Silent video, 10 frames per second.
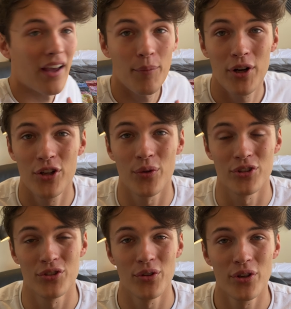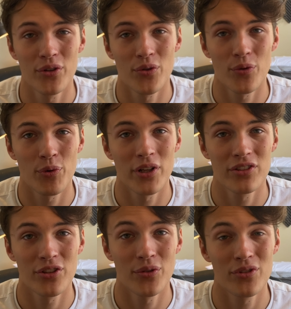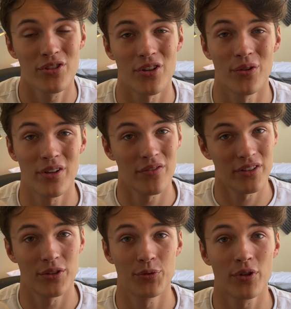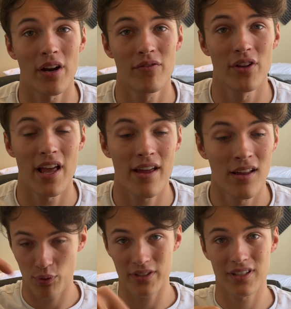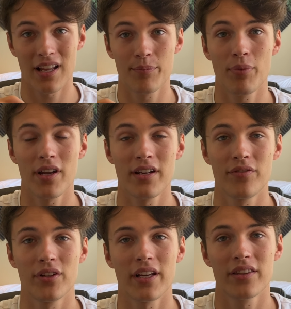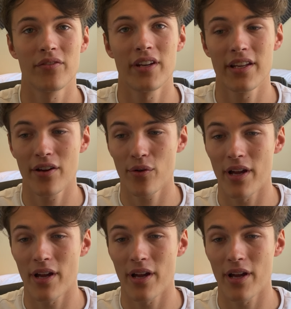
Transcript: I'm going to do a studio tour pretty soon, so definitely subscribe for that. Press the like button if you like the video,